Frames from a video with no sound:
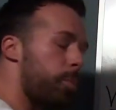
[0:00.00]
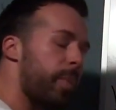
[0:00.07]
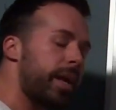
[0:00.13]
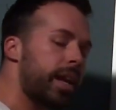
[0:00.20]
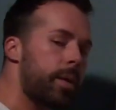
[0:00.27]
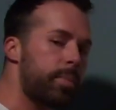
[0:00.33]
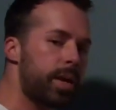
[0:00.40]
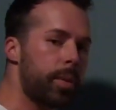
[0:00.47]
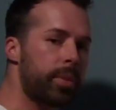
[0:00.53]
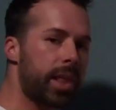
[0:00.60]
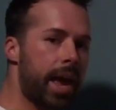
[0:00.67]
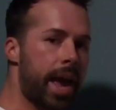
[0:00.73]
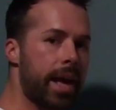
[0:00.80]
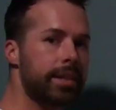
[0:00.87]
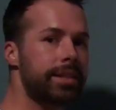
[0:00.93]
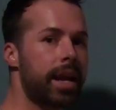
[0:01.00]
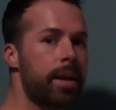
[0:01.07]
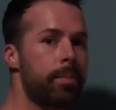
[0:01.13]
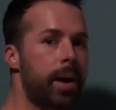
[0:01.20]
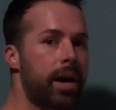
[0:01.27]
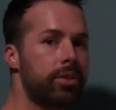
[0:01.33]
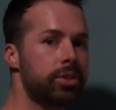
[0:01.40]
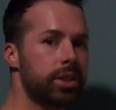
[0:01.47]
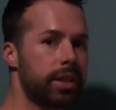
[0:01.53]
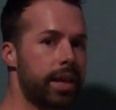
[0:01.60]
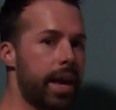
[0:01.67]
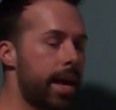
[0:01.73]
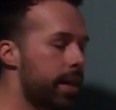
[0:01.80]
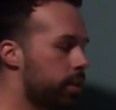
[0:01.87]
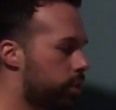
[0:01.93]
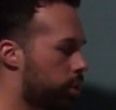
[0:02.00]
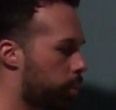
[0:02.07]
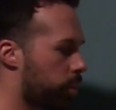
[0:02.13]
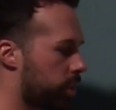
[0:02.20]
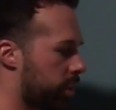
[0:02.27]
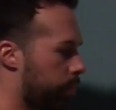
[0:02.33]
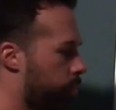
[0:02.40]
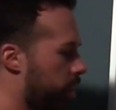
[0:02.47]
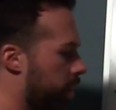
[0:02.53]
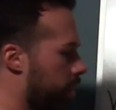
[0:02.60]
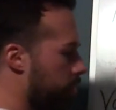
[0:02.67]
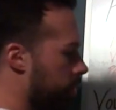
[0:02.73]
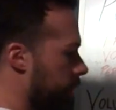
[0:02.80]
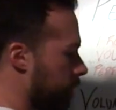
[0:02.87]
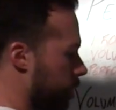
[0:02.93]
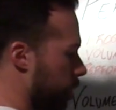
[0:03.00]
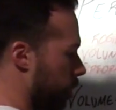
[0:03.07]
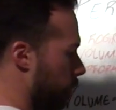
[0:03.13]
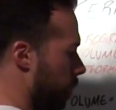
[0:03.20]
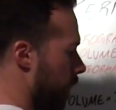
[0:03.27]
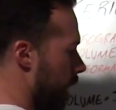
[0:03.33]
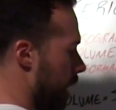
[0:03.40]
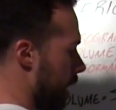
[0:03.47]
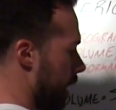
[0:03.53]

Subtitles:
you may not be able to add 10 pounds again, so we're simply going to